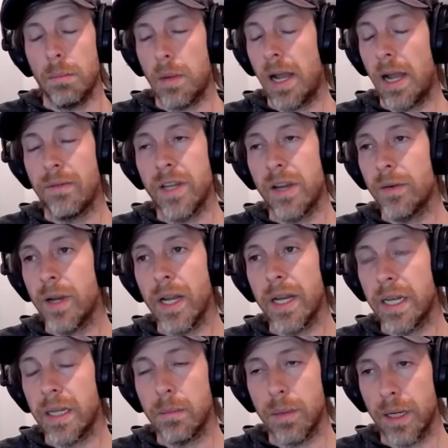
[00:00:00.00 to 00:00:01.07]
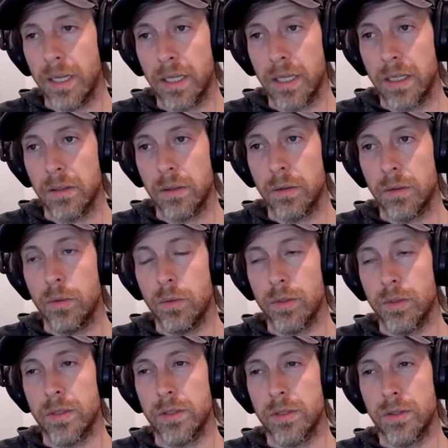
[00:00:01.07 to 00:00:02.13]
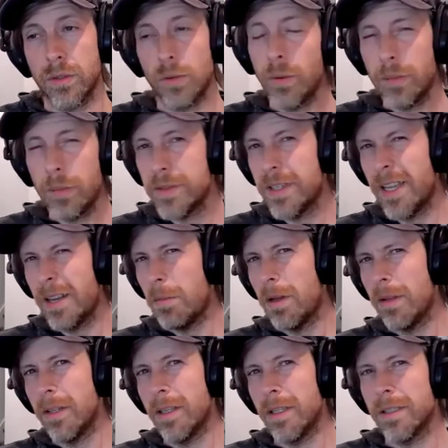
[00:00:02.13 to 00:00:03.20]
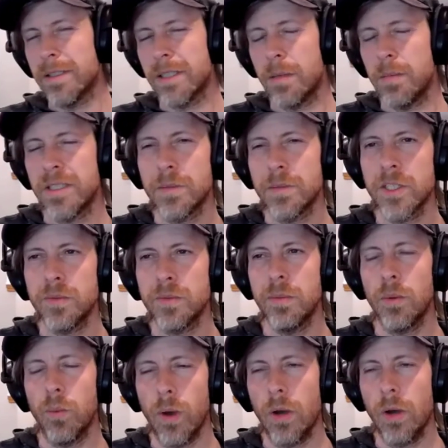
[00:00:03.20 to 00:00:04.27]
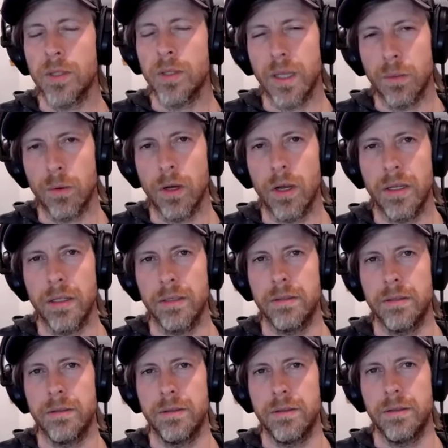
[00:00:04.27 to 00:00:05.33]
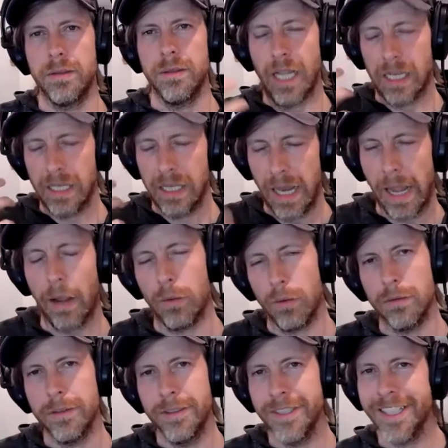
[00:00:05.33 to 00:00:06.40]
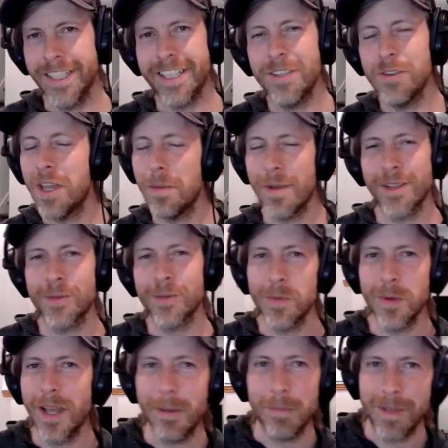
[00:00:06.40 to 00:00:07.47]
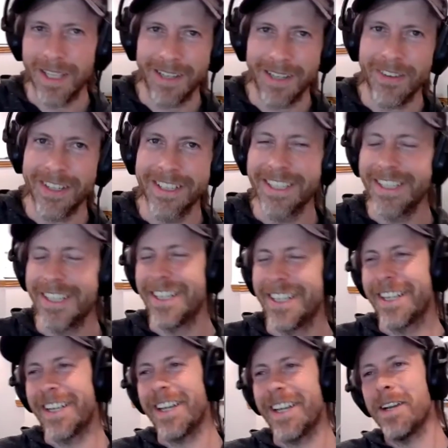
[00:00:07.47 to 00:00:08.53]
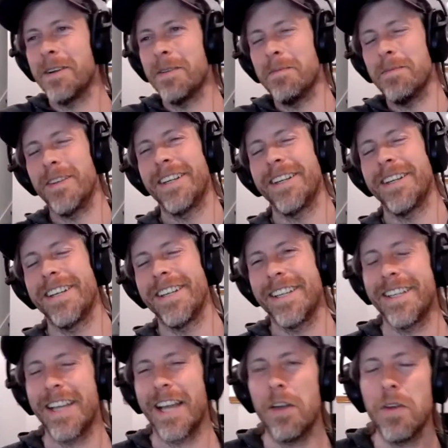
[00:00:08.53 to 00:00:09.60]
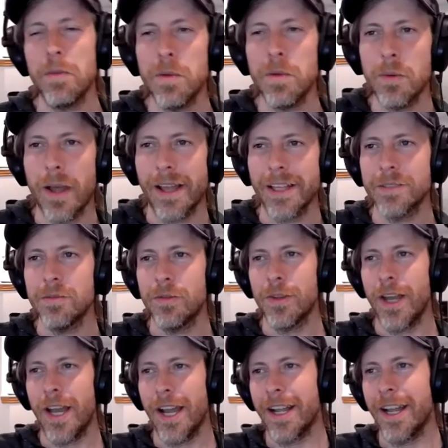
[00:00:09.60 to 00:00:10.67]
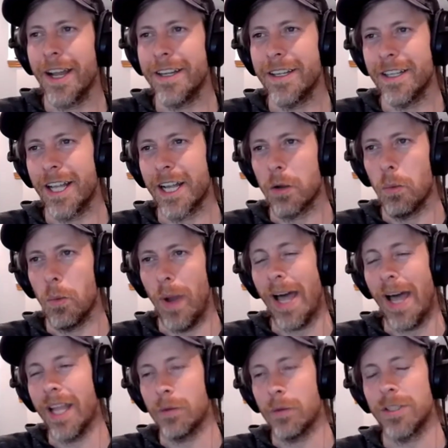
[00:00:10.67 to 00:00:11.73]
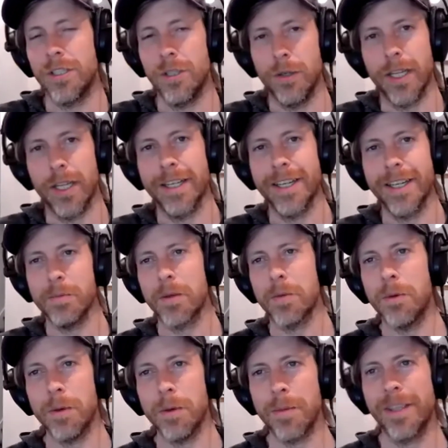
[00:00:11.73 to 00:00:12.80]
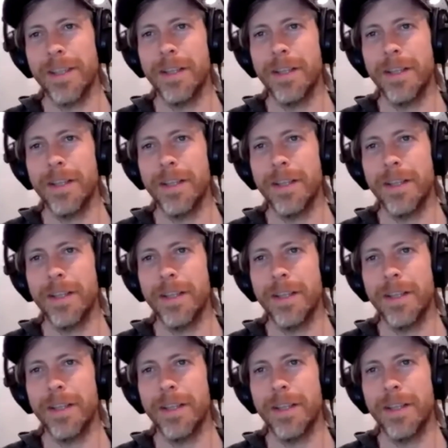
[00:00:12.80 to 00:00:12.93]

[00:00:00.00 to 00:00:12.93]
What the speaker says: I've never had anybody who is super upset about this. I mean, sometimes people want what they want like now, and you can't make those people happy anyway. I've had people ask me for the Iguide like while I was shooting it. And I'm like, well,